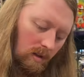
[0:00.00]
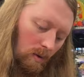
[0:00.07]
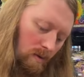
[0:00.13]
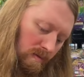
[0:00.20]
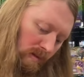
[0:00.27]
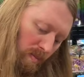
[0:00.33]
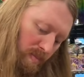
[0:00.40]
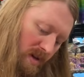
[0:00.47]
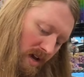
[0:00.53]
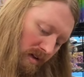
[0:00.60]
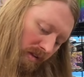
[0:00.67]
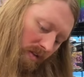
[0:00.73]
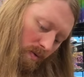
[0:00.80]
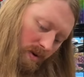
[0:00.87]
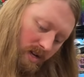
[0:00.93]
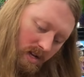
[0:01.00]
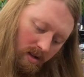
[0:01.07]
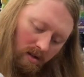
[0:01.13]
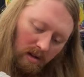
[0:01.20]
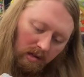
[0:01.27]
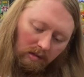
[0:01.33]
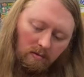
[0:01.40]
Here's some PS3
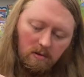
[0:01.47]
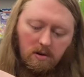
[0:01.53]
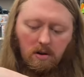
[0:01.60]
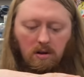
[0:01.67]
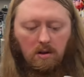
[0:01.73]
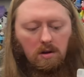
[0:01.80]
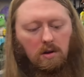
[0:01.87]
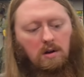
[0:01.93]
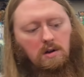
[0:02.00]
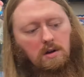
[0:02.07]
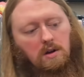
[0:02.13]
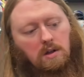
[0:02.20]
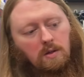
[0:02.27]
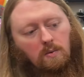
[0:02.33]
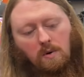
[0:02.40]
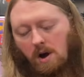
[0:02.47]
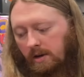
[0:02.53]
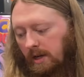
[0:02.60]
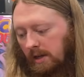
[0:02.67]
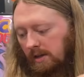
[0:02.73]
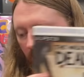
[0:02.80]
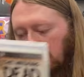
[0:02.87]
in this one. The
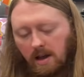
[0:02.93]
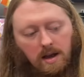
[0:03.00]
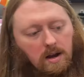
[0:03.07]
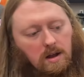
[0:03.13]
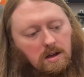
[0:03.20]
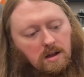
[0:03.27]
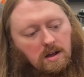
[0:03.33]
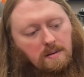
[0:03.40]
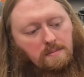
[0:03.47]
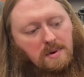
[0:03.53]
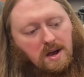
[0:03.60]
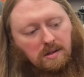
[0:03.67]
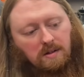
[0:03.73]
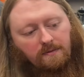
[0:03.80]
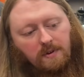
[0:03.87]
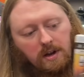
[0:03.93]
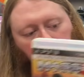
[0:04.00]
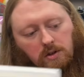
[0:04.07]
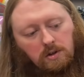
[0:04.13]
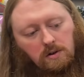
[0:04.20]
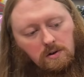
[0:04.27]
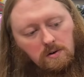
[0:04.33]
Walking Dead, Mass Effect
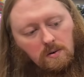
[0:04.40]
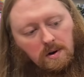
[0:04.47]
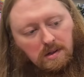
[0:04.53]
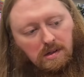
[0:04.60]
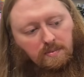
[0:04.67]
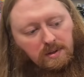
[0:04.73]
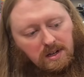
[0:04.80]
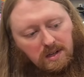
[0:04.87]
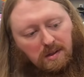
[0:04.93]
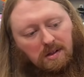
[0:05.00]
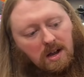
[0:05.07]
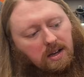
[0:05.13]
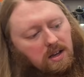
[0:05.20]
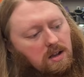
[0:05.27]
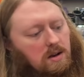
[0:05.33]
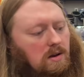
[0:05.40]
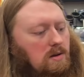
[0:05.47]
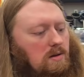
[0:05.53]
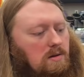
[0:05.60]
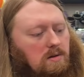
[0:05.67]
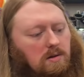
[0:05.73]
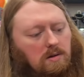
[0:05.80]
2, Split Second.
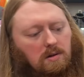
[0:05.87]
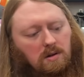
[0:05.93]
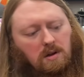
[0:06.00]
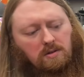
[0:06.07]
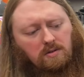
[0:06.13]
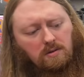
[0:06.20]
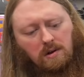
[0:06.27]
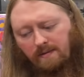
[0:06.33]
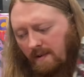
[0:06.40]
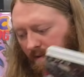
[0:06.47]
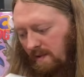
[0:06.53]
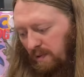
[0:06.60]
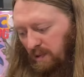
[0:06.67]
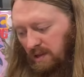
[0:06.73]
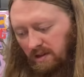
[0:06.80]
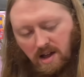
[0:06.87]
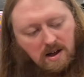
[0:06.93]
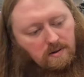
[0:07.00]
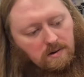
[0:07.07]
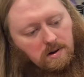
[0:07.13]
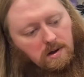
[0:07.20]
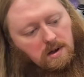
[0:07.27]
Don't know if I've ever seen that
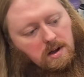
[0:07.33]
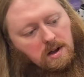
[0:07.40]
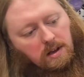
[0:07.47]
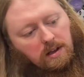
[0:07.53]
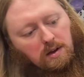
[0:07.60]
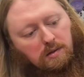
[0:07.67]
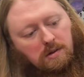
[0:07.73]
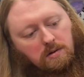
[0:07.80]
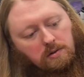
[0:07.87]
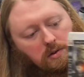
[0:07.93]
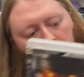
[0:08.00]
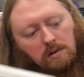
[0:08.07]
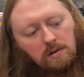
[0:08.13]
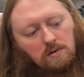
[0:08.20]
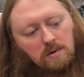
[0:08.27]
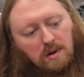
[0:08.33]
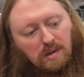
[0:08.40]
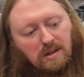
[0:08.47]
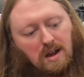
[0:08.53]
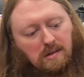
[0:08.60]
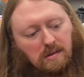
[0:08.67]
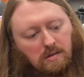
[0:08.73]
one. Killzone 2,
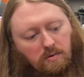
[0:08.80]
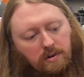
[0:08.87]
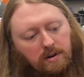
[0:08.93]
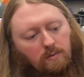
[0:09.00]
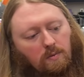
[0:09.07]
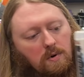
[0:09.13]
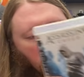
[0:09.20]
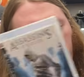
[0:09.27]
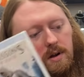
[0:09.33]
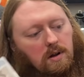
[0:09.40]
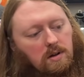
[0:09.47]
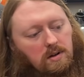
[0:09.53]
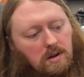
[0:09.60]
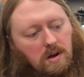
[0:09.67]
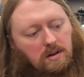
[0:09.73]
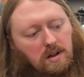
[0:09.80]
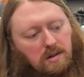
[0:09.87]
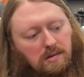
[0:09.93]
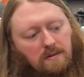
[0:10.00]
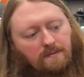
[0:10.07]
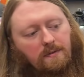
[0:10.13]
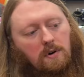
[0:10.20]
Assassin's Creed 1,
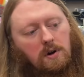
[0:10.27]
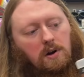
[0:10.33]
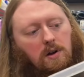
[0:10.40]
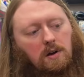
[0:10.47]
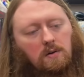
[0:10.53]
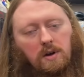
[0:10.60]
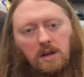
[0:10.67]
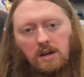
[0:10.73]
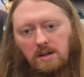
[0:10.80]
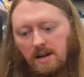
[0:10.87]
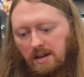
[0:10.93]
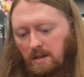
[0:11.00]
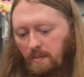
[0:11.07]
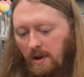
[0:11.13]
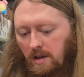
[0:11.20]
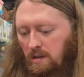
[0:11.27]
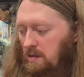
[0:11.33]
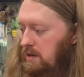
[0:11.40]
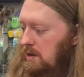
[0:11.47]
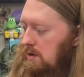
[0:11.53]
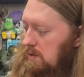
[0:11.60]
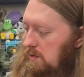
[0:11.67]
Dante's Inferno, and Dead Space
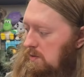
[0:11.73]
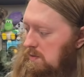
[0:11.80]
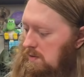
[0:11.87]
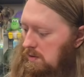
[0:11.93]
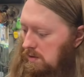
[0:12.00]
2.